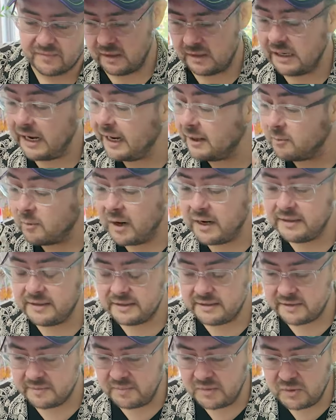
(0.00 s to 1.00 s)
uh, and why
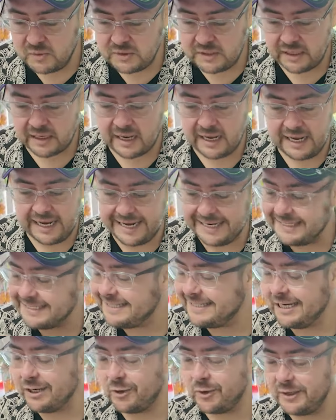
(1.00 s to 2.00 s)
this is amusing and
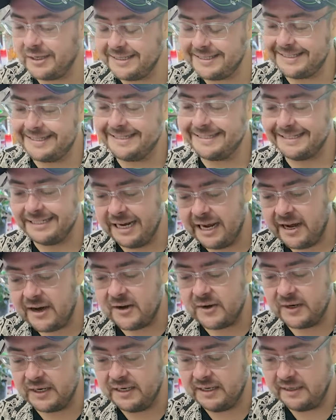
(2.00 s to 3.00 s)
synchronicitous
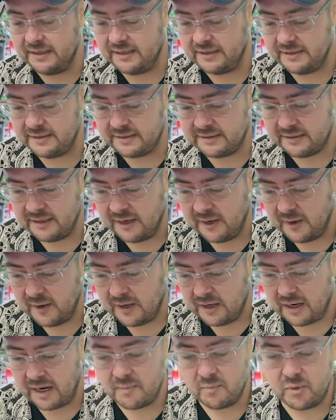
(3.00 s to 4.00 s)
now is
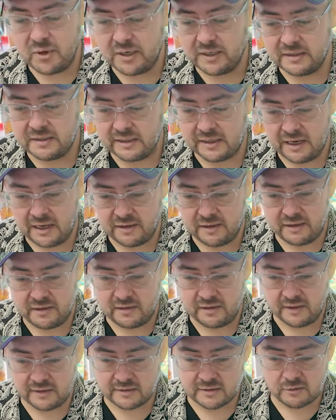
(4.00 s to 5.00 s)
I'm putting together
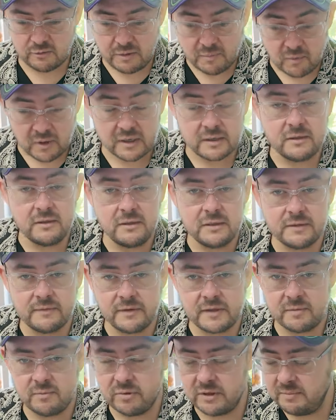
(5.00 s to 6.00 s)
the next Grimoire course
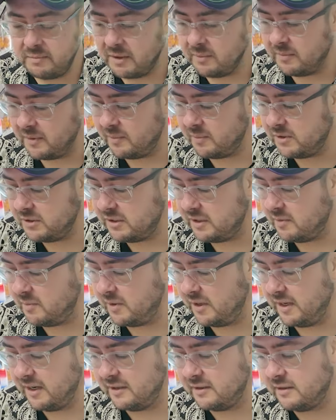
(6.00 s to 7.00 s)
for the premium
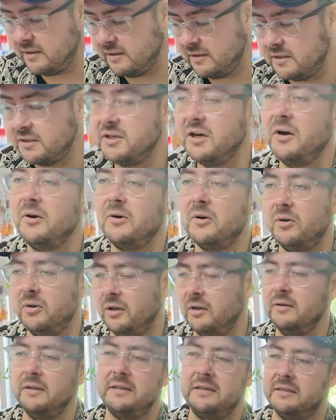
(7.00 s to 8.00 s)
membership. And the joke,
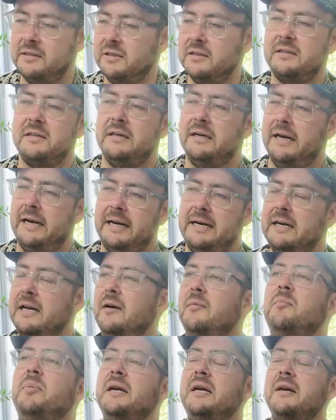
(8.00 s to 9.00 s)
although this is just going to end up